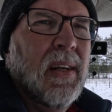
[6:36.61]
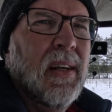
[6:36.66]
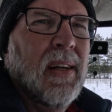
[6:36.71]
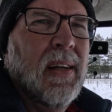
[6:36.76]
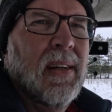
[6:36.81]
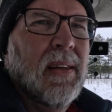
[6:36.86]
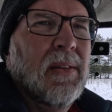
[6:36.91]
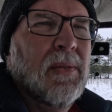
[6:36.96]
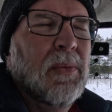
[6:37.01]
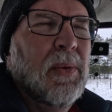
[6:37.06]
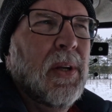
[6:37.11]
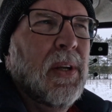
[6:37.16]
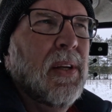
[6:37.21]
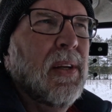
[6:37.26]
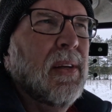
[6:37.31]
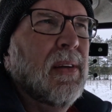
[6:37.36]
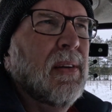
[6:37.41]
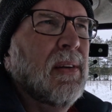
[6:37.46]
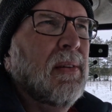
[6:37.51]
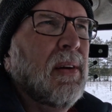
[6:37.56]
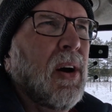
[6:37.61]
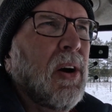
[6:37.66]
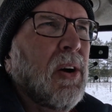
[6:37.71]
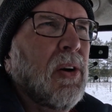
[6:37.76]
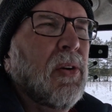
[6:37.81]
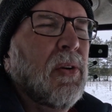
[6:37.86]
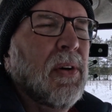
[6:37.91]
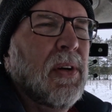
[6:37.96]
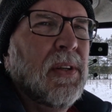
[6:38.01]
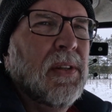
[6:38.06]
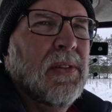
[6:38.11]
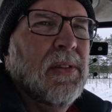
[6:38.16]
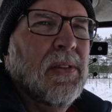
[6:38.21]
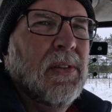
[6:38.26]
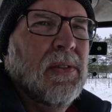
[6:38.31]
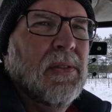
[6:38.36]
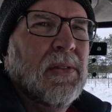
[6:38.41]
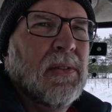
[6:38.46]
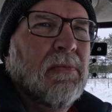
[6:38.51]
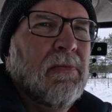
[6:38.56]
and we are going to
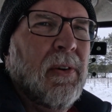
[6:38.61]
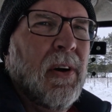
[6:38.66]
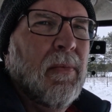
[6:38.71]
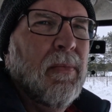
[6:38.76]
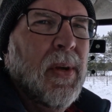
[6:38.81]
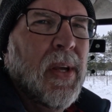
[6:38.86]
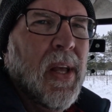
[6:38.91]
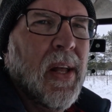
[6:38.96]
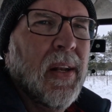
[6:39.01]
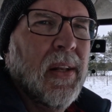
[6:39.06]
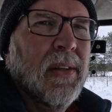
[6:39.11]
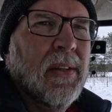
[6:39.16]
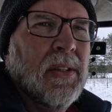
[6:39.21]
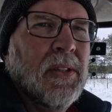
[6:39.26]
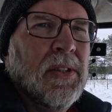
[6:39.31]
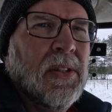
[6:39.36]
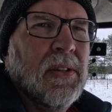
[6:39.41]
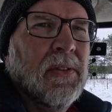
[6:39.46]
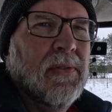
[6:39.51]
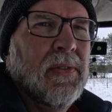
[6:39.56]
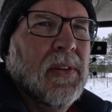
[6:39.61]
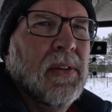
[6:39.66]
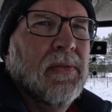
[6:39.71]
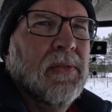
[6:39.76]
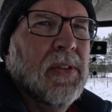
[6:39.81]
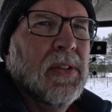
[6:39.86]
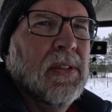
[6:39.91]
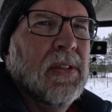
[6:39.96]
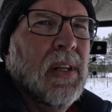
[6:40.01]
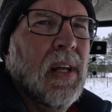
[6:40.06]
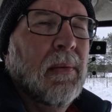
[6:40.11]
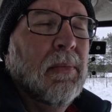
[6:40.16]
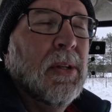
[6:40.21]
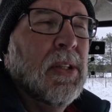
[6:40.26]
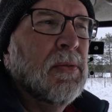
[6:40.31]
do some farming on it this year for the first time.